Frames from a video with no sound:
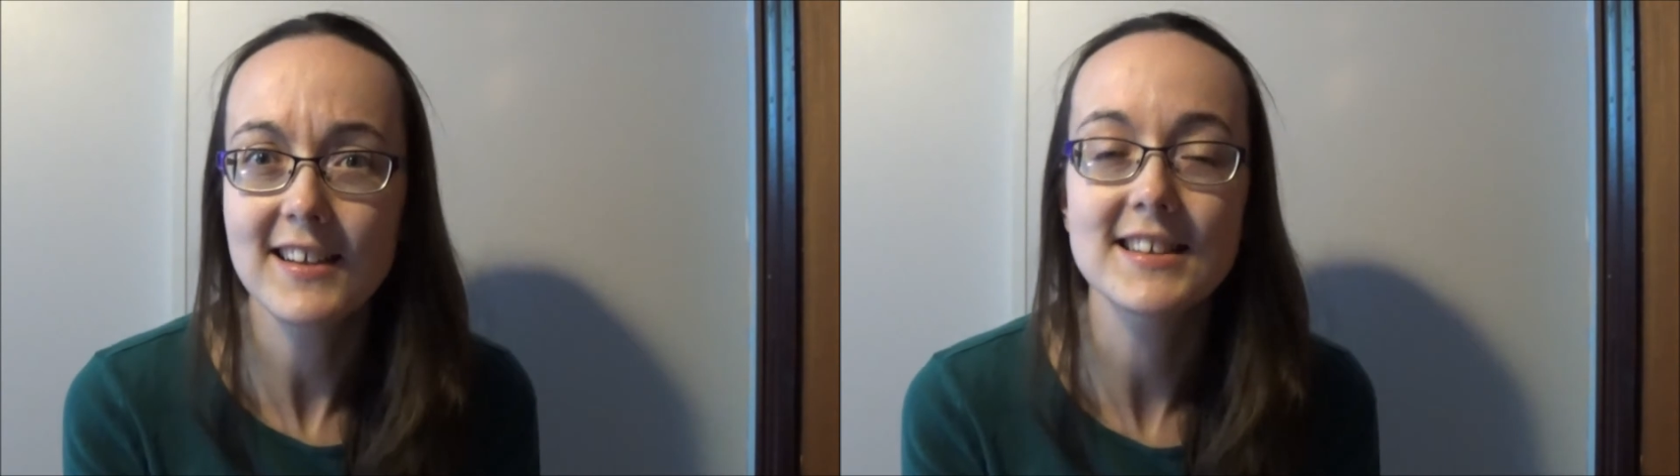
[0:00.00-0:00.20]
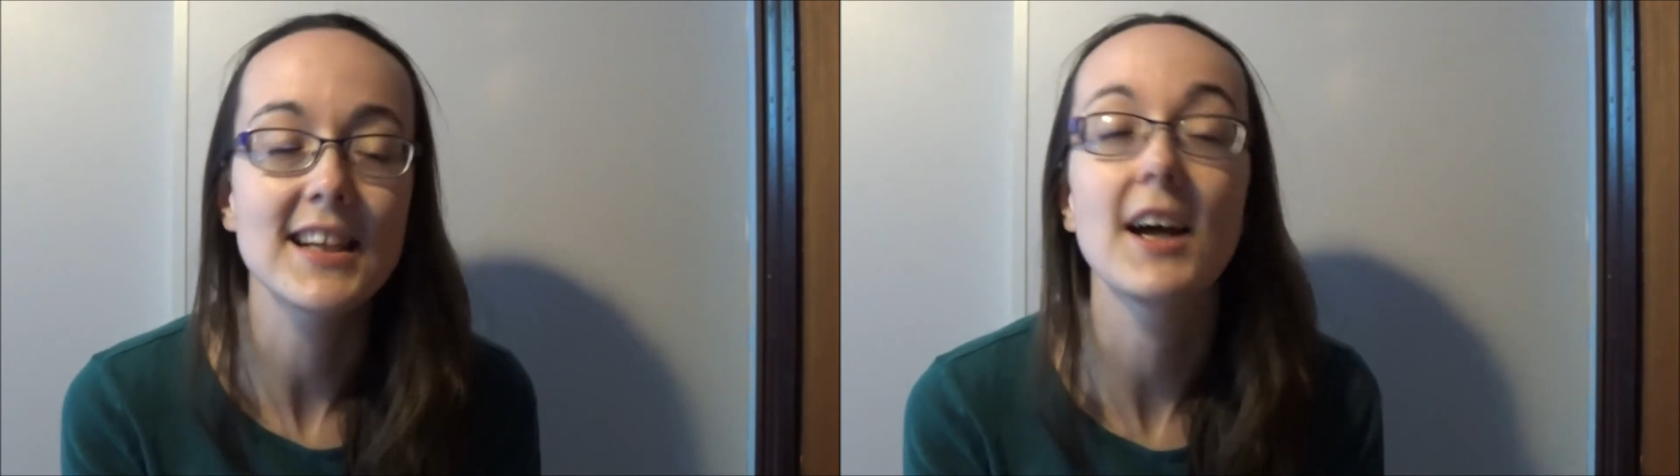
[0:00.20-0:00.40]

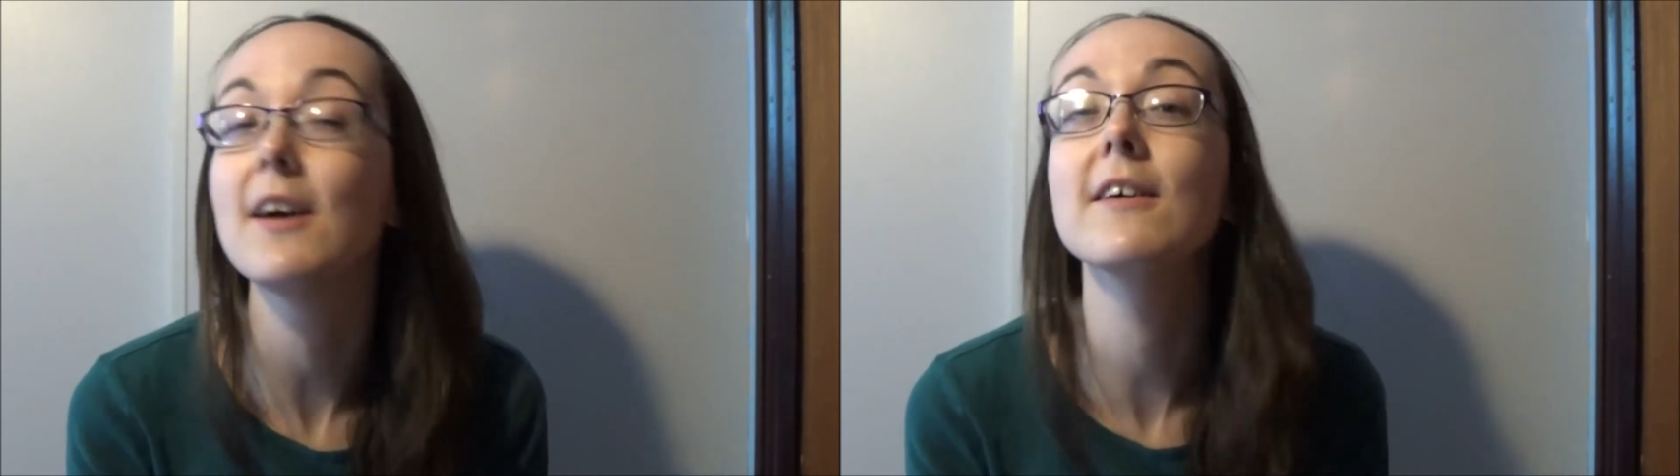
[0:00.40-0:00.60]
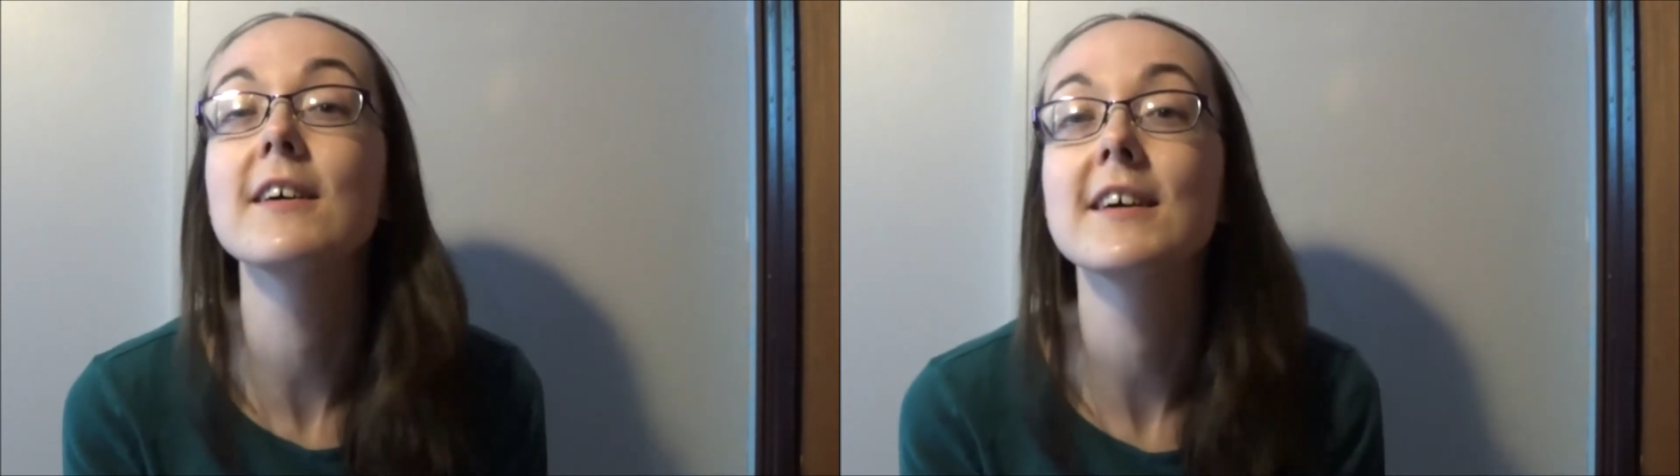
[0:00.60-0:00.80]

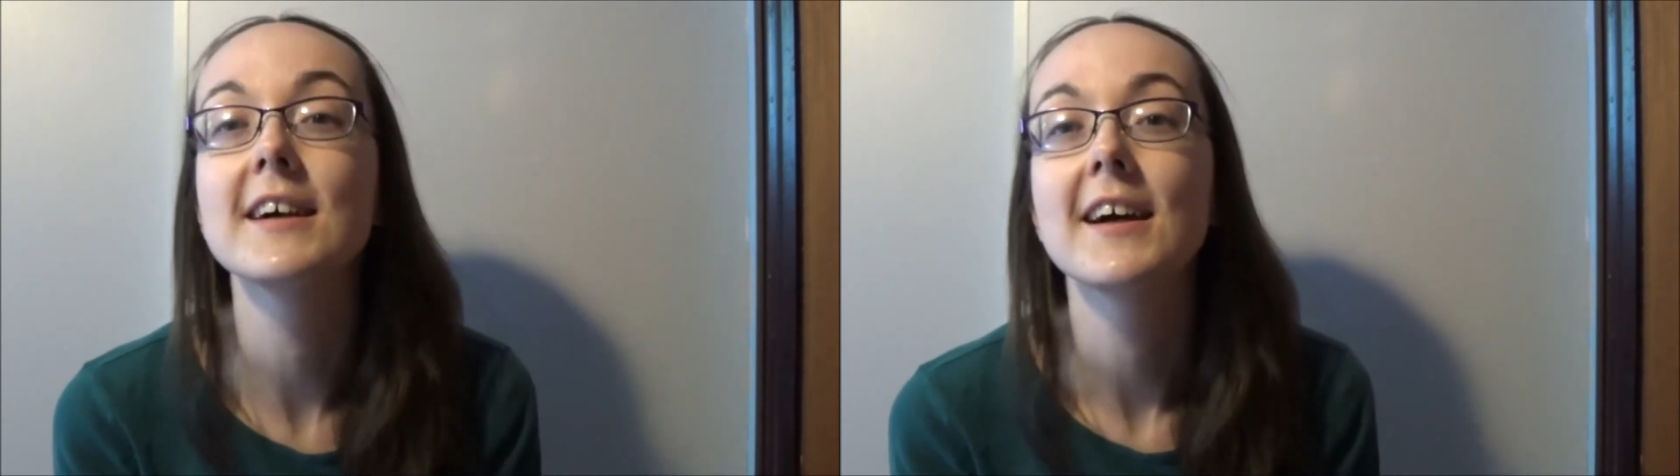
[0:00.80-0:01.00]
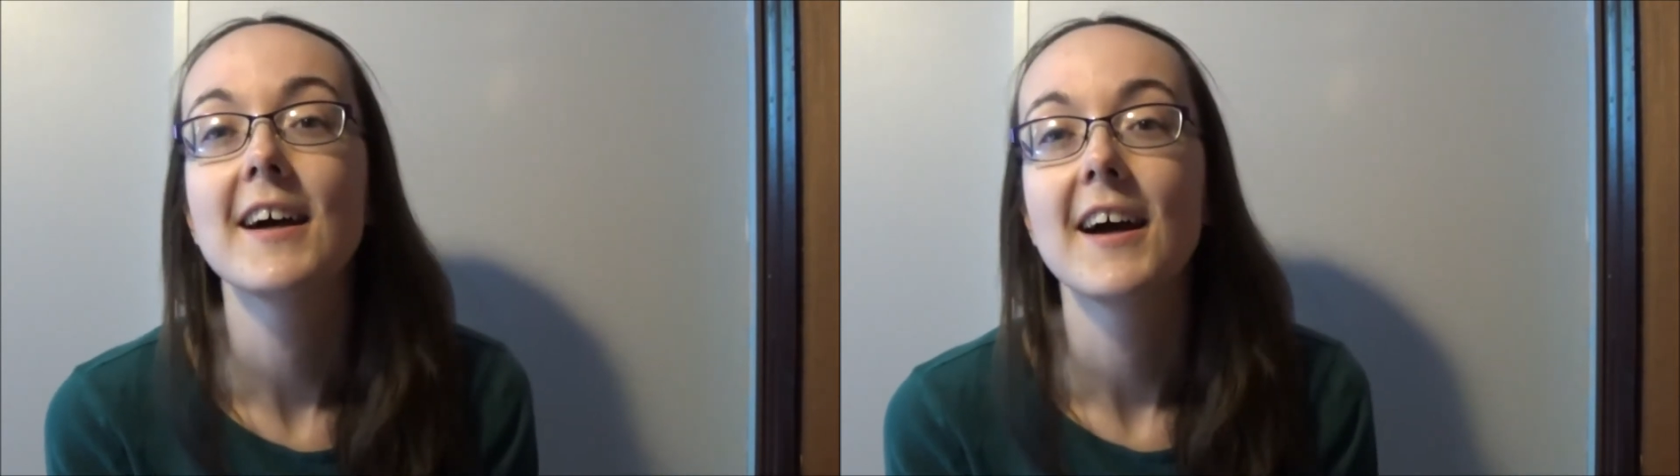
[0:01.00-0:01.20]
so
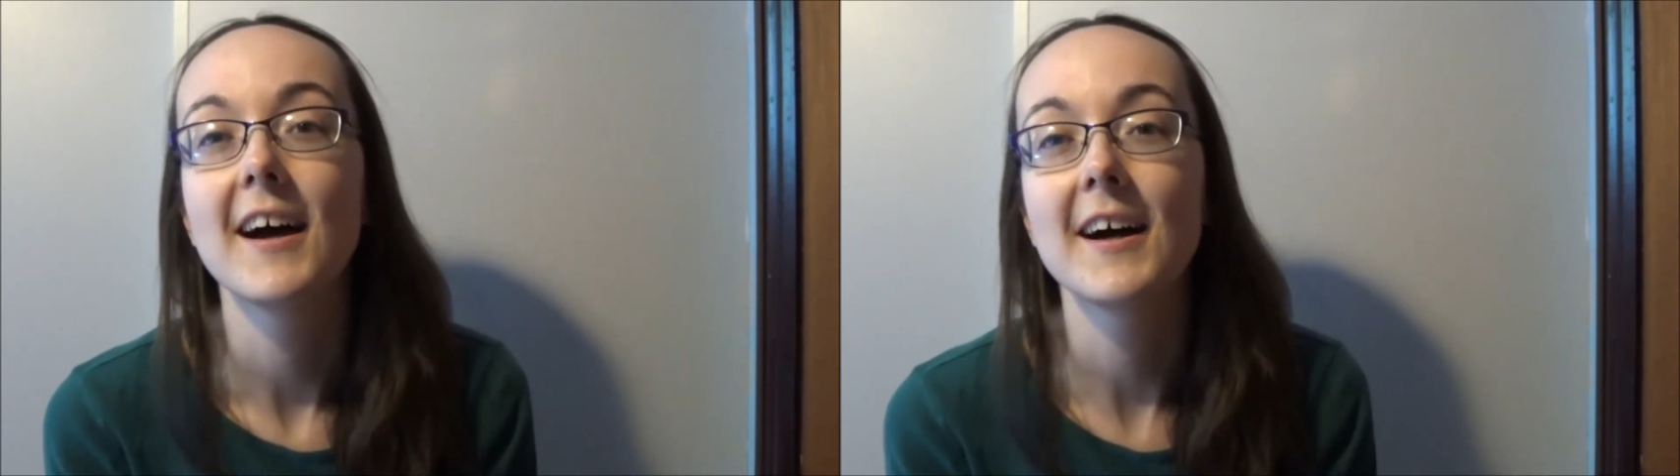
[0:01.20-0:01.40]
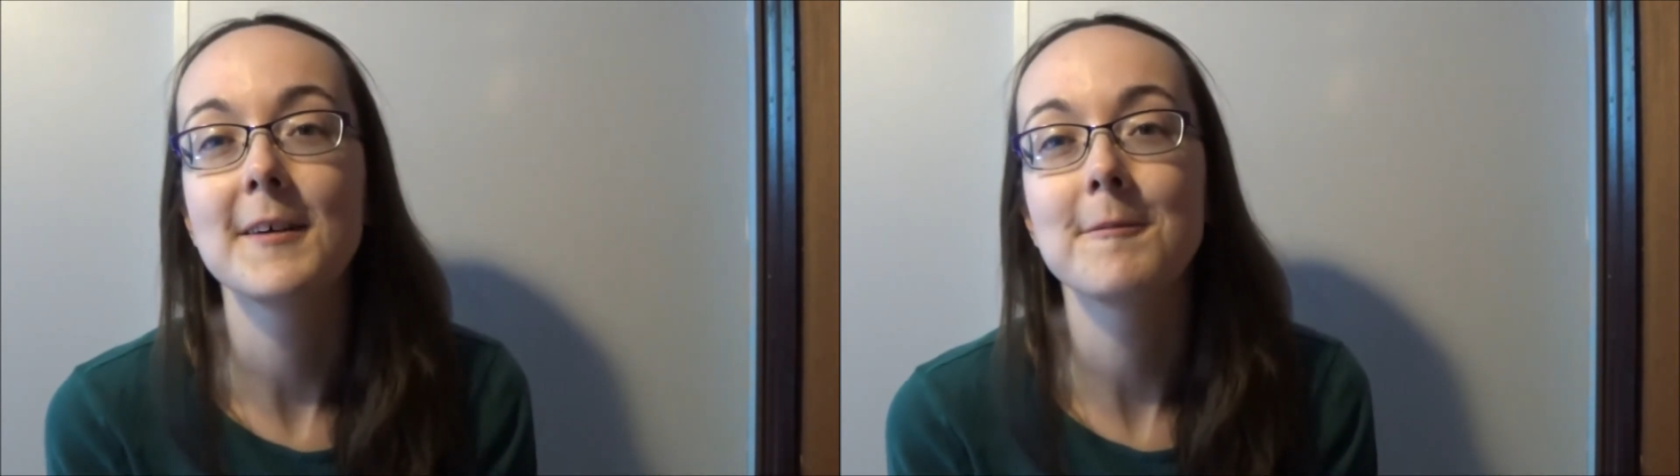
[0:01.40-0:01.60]

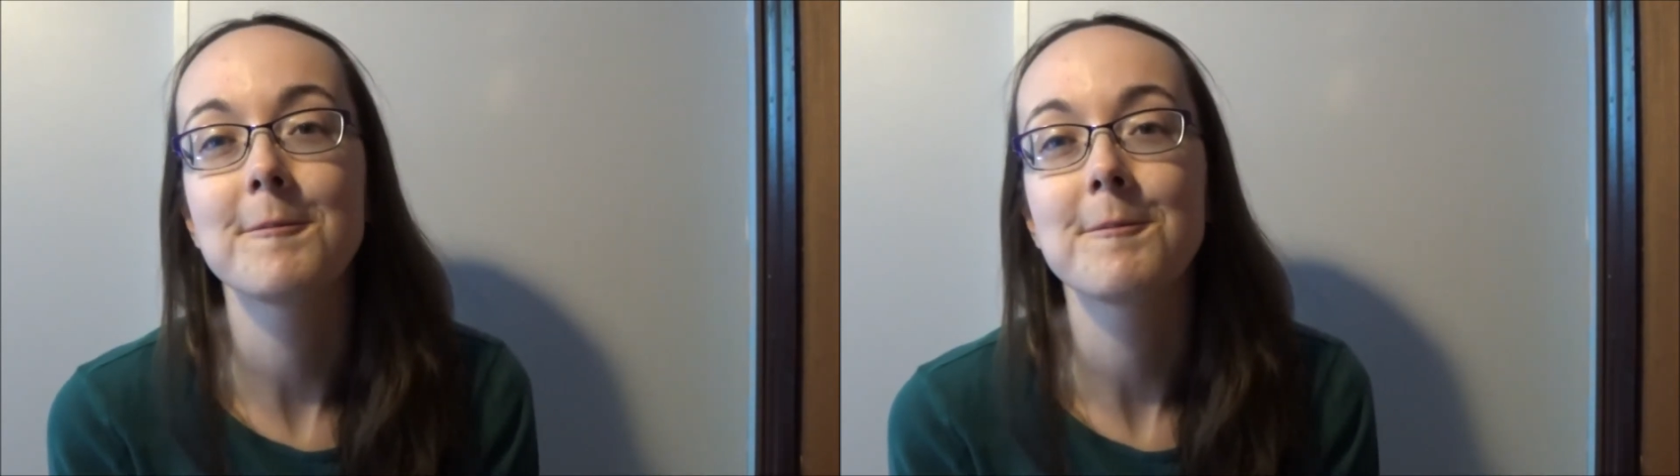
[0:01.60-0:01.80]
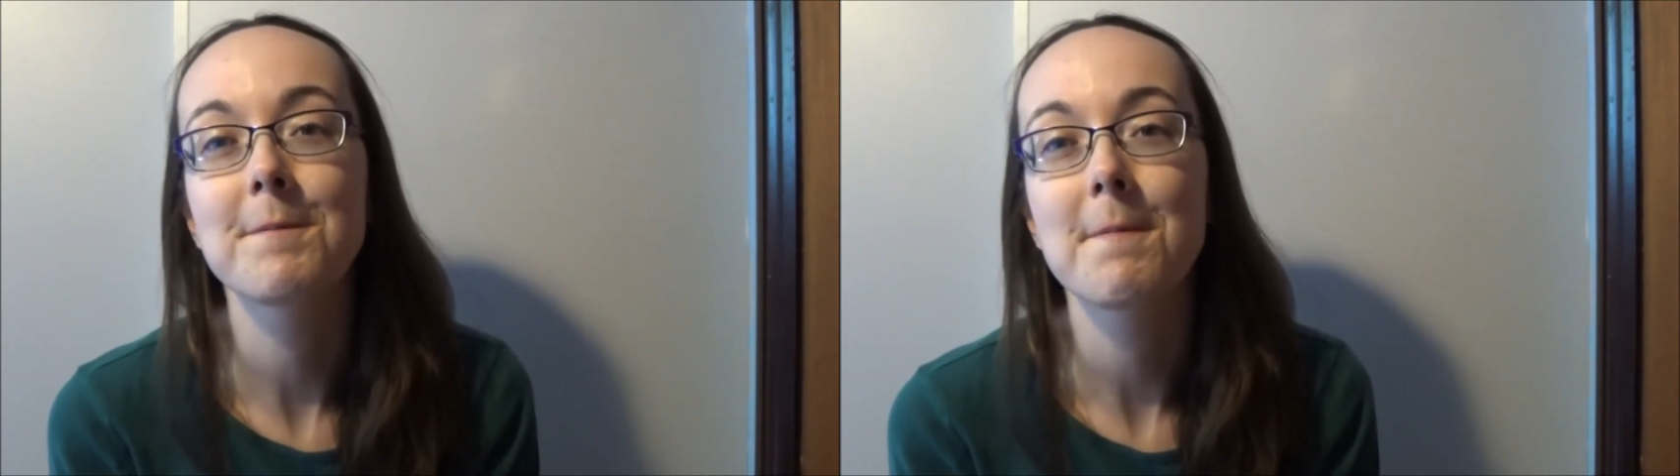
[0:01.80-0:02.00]
I